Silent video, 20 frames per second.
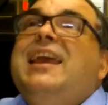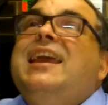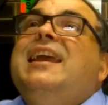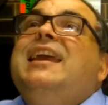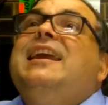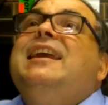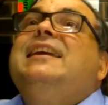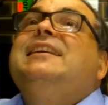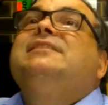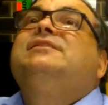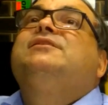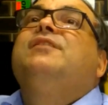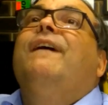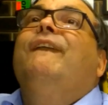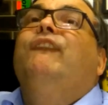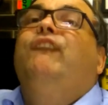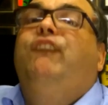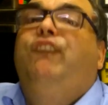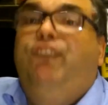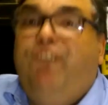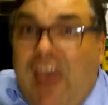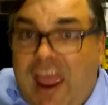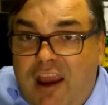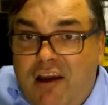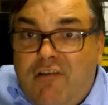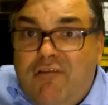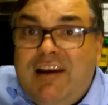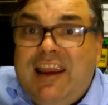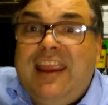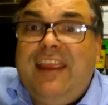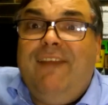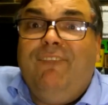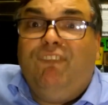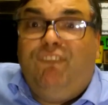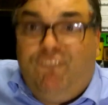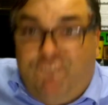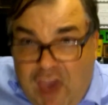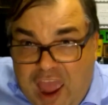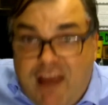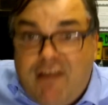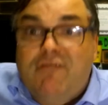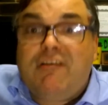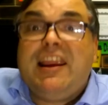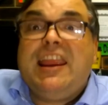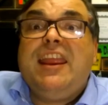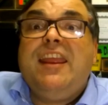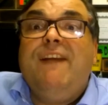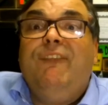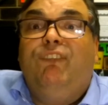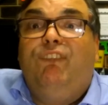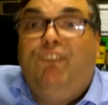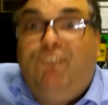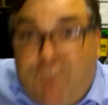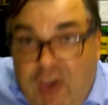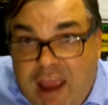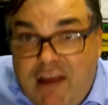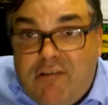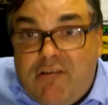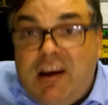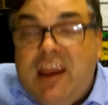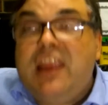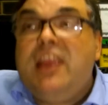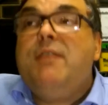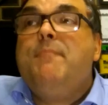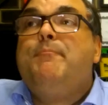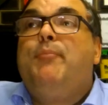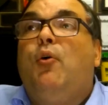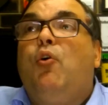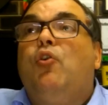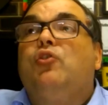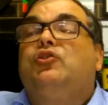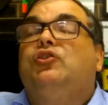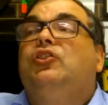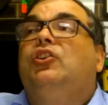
is very, very, very important.